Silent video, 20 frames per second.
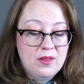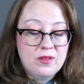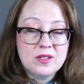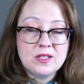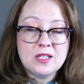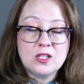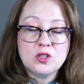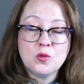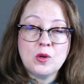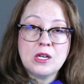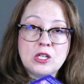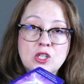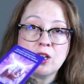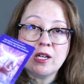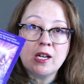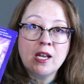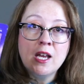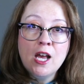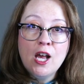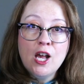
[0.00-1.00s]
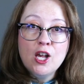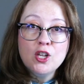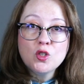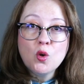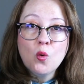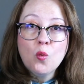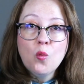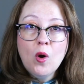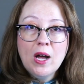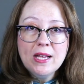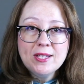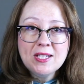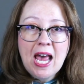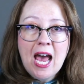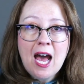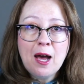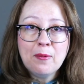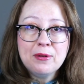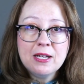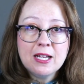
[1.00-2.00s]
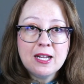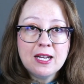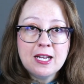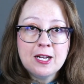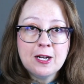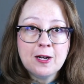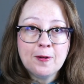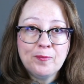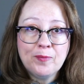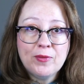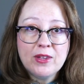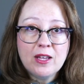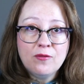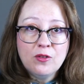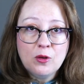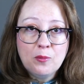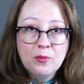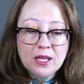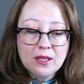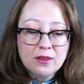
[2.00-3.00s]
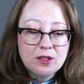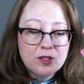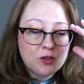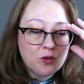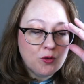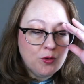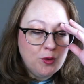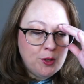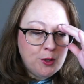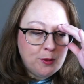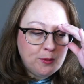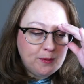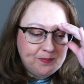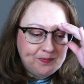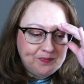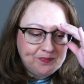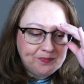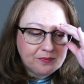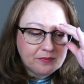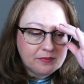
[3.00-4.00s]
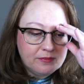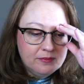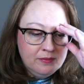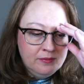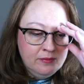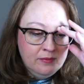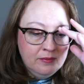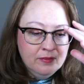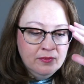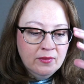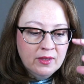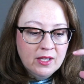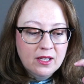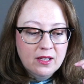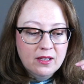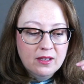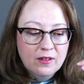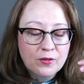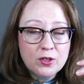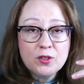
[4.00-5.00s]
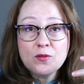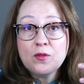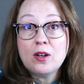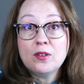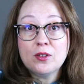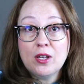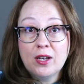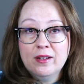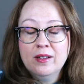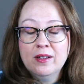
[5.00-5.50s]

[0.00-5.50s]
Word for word: the situation. So what's happening here, if you pick this group, first of all,